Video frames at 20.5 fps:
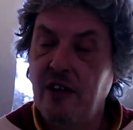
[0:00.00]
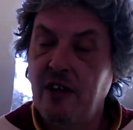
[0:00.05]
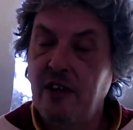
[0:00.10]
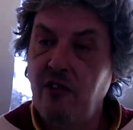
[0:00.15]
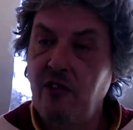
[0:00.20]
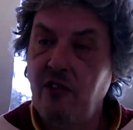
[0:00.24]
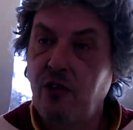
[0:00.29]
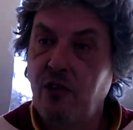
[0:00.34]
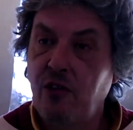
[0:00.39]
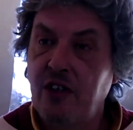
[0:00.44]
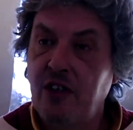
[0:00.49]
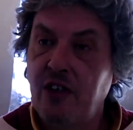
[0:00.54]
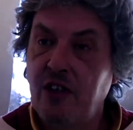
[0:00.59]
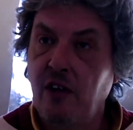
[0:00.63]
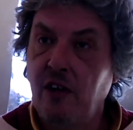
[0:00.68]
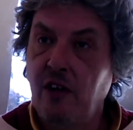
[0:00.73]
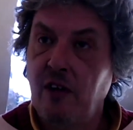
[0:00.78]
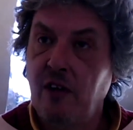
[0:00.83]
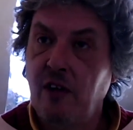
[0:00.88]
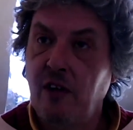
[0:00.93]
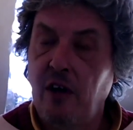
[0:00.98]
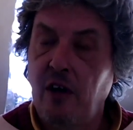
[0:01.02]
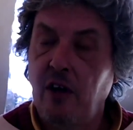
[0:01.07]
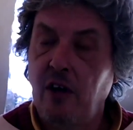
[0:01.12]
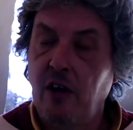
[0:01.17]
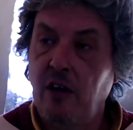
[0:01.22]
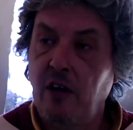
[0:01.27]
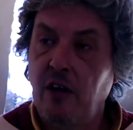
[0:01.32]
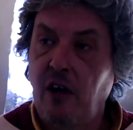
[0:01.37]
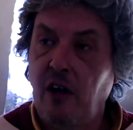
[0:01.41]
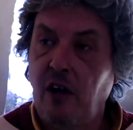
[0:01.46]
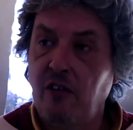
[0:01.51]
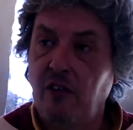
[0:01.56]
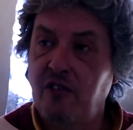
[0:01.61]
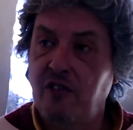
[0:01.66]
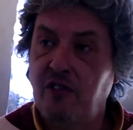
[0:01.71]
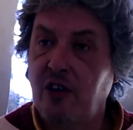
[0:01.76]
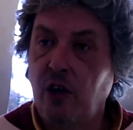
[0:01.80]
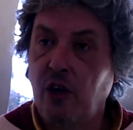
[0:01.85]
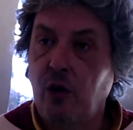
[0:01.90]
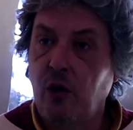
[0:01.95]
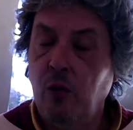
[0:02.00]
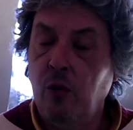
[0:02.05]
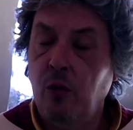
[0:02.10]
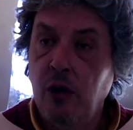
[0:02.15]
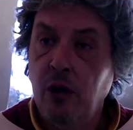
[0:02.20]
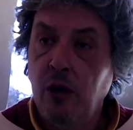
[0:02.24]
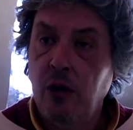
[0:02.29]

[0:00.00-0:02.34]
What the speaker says: to contemplate, because